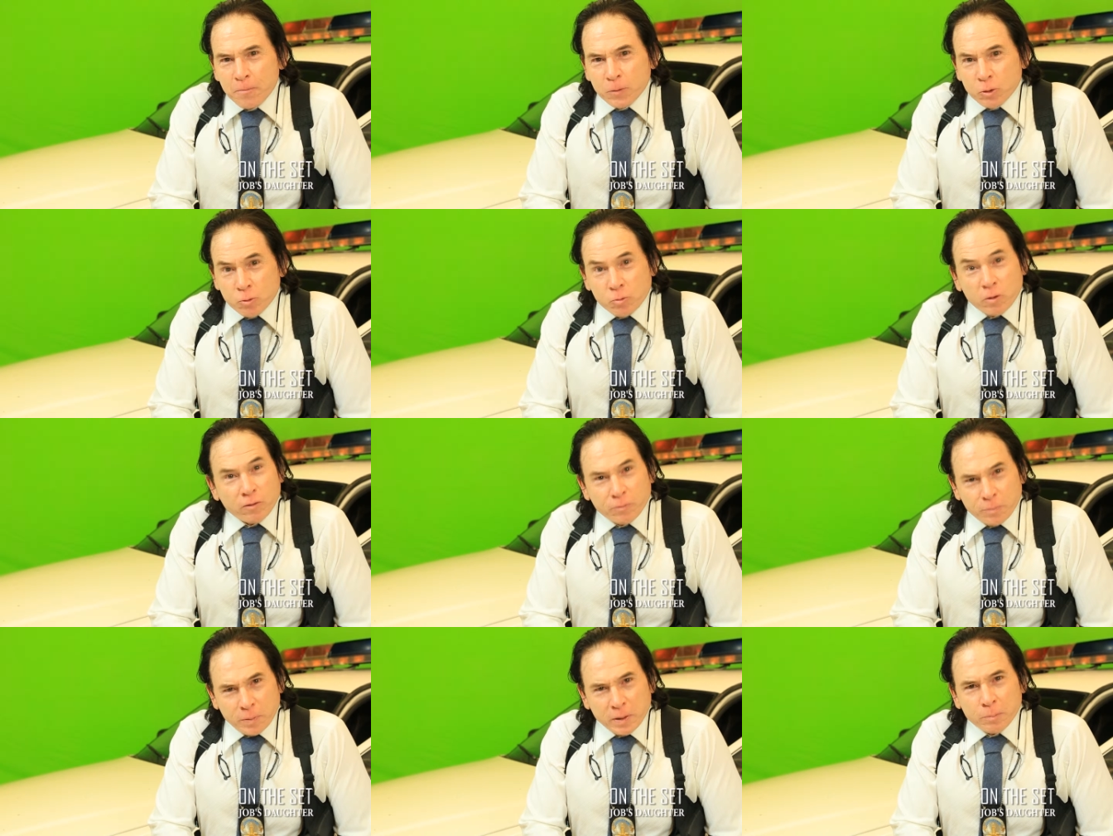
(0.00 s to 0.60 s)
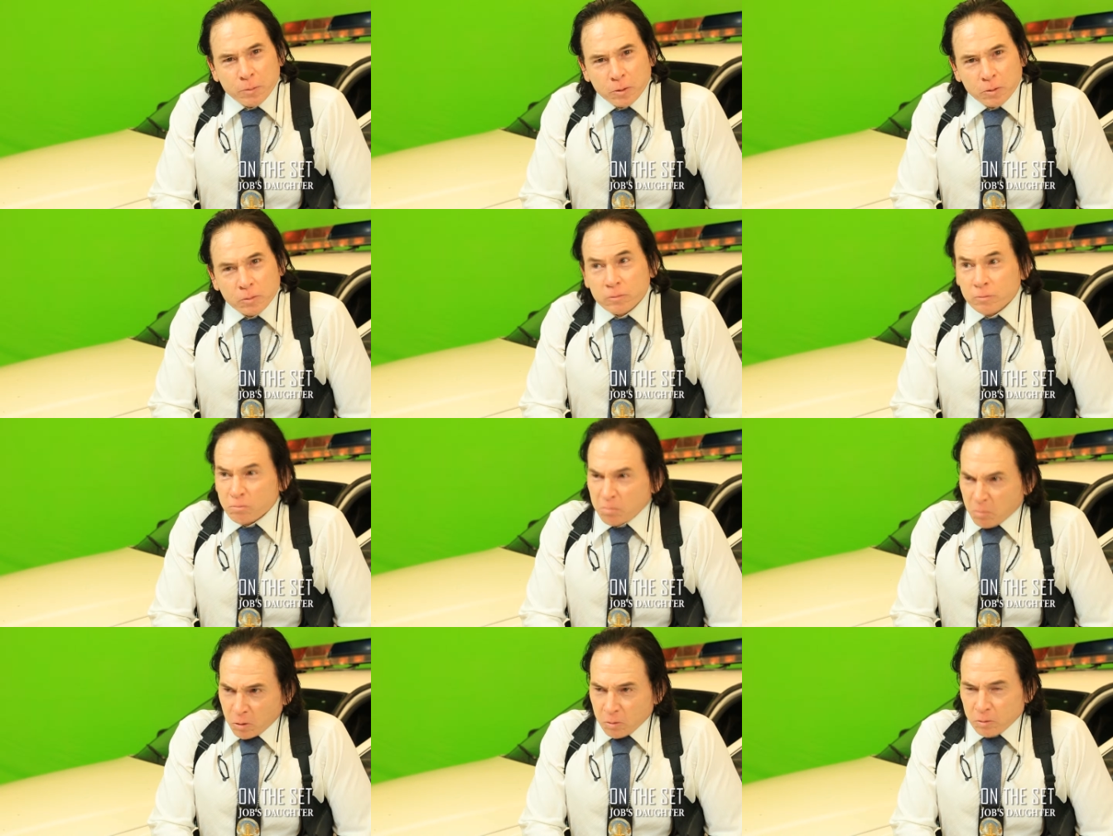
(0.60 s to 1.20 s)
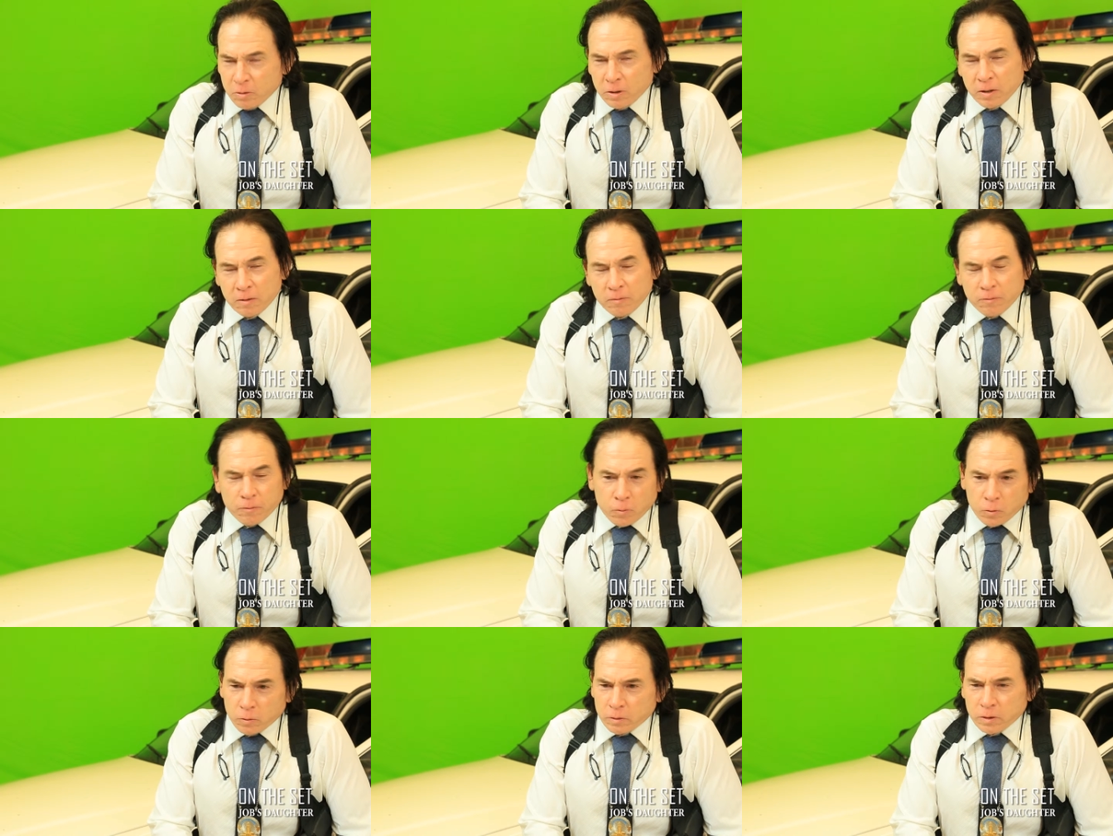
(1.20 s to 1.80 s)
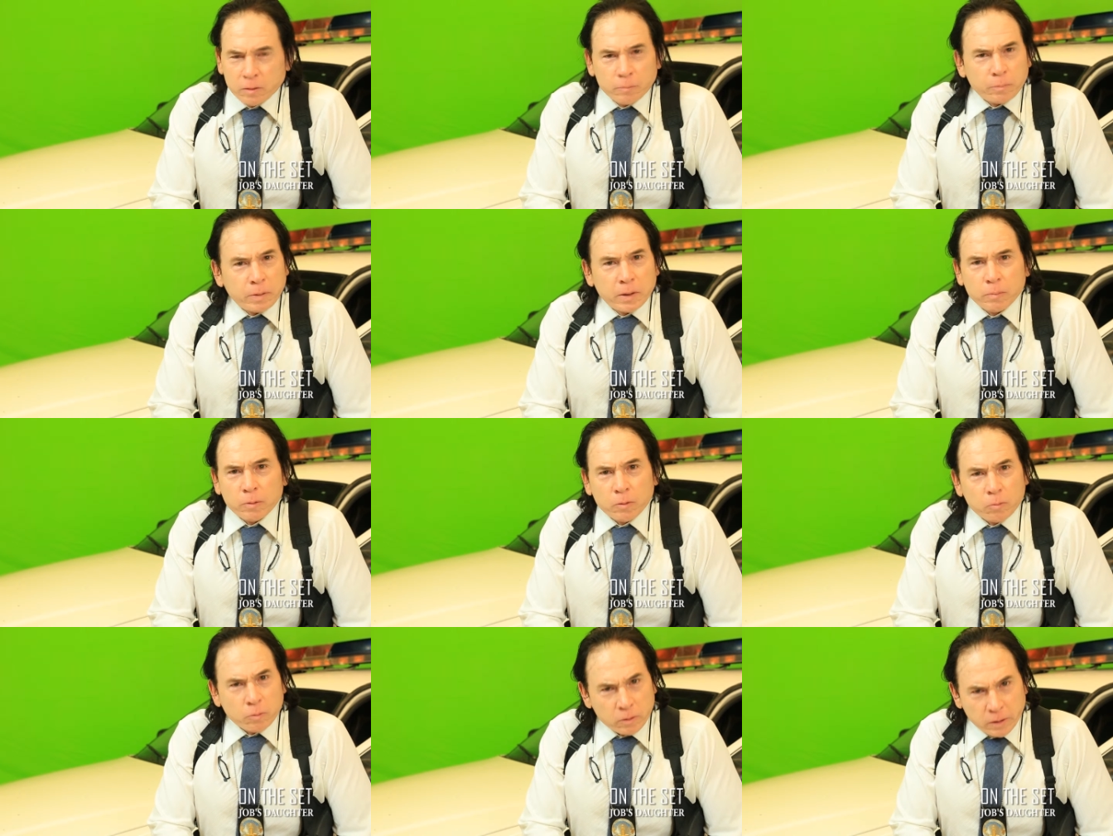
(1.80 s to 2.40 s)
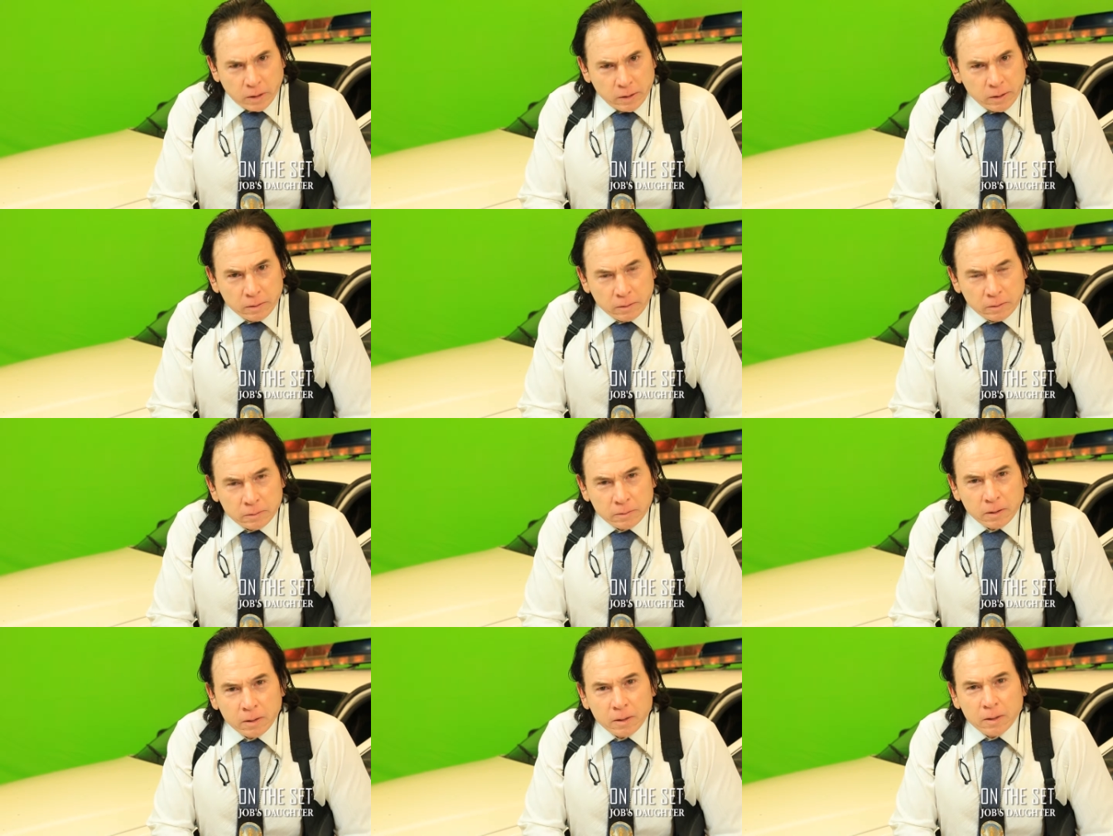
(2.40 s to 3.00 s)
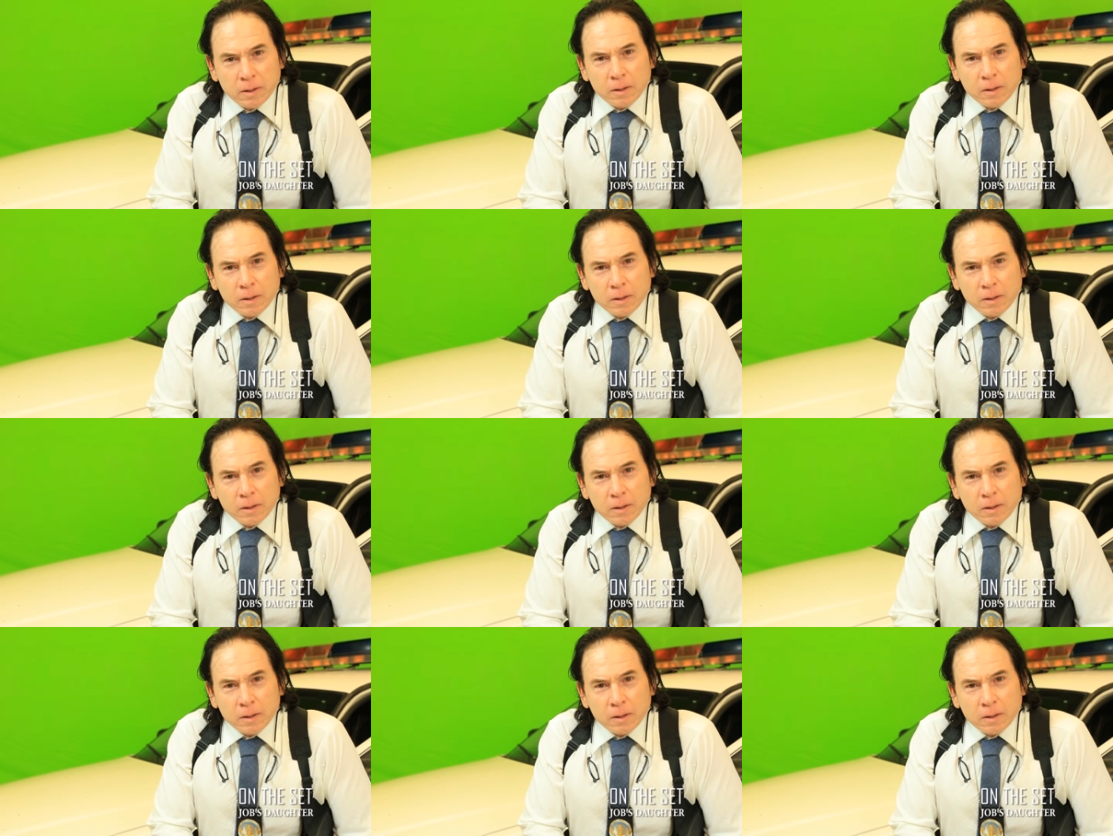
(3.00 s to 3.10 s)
12 people, 13, 14 people were killed.